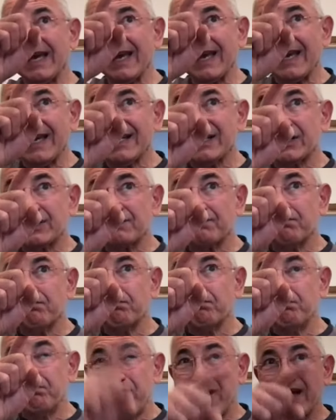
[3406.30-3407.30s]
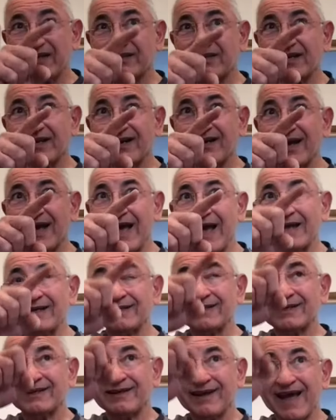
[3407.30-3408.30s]
is better and
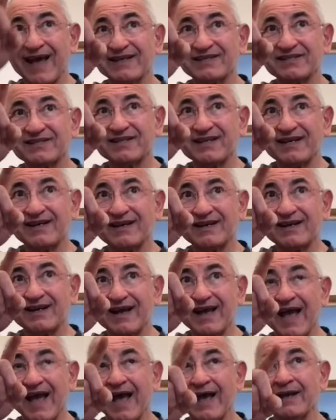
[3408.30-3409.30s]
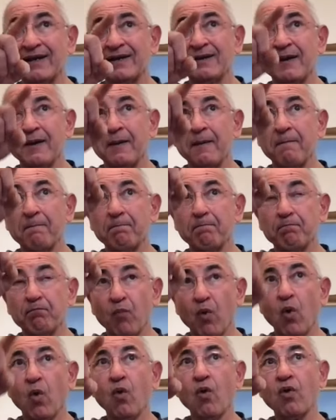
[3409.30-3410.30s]
classier and
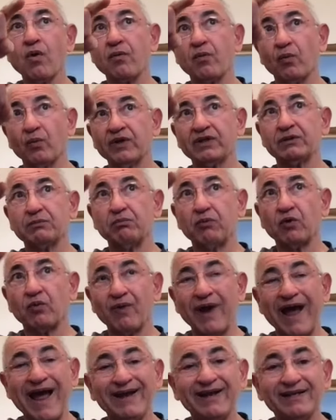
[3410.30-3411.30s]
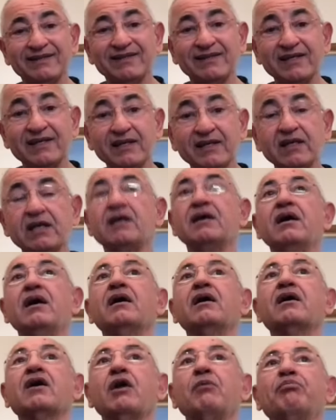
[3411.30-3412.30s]
more with morality
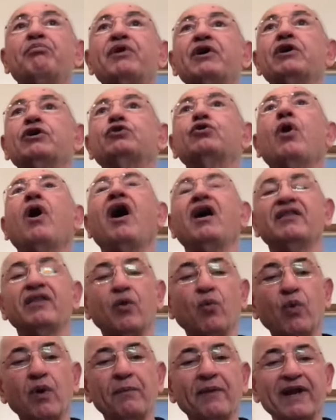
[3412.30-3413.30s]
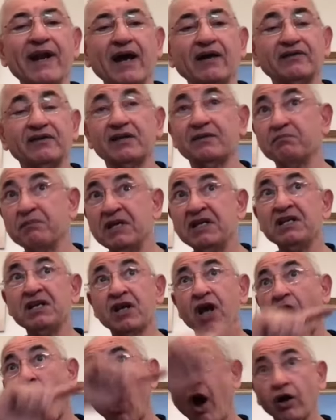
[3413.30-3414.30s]
compared to other women out there,
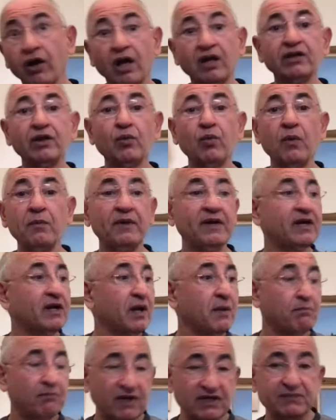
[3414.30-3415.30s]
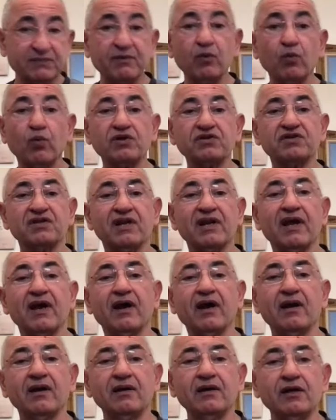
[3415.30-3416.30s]
meaning all other women must be worse than her.
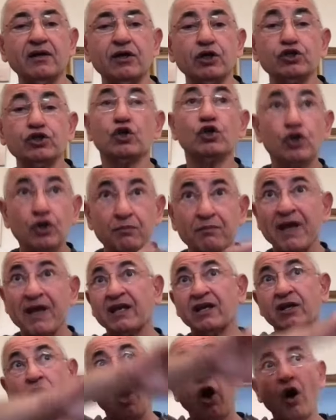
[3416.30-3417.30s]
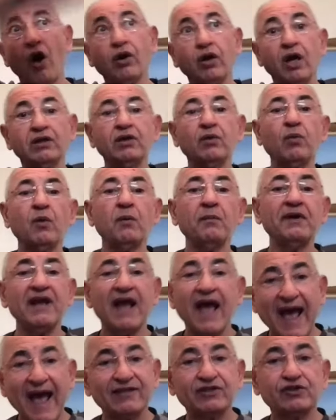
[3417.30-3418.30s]
So you're making all other women
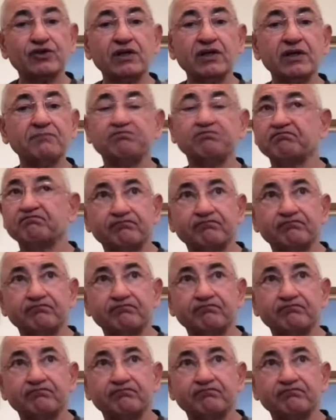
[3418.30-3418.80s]
actually